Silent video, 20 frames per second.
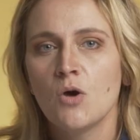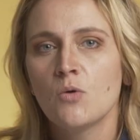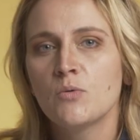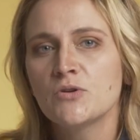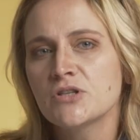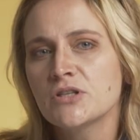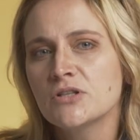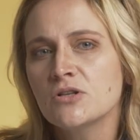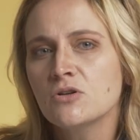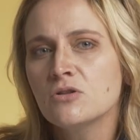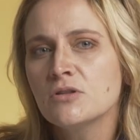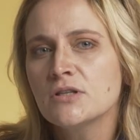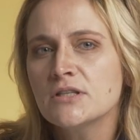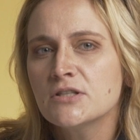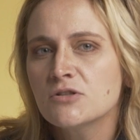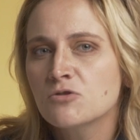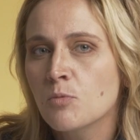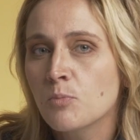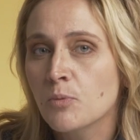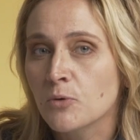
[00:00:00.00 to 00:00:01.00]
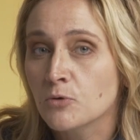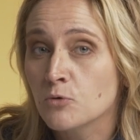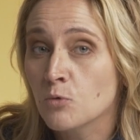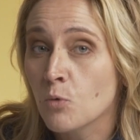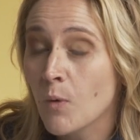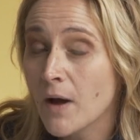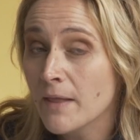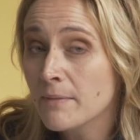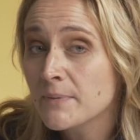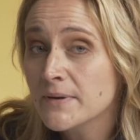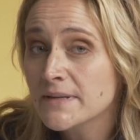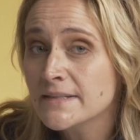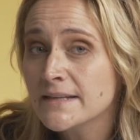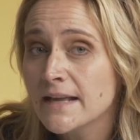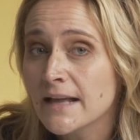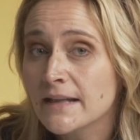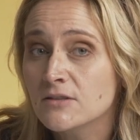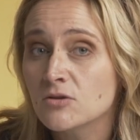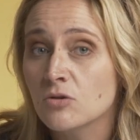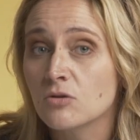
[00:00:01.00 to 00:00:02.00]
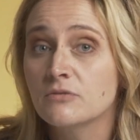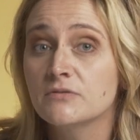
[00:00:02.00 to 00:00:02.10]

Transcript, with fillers: which is only 0.1%